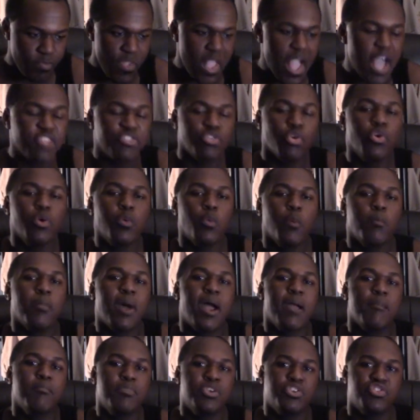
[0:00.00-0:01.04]
I told him what
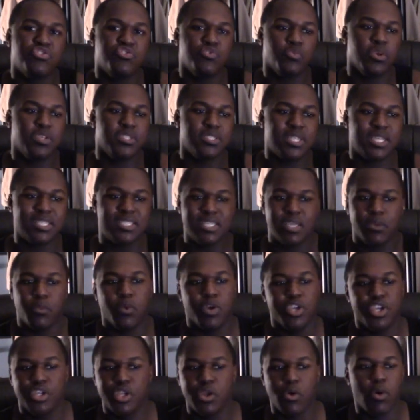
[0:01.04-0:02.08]
my ambitions was, and I said,
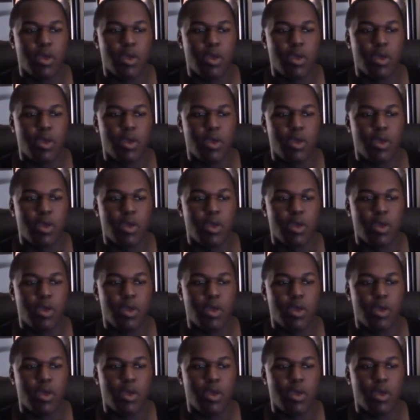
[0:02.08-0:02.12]
well, you know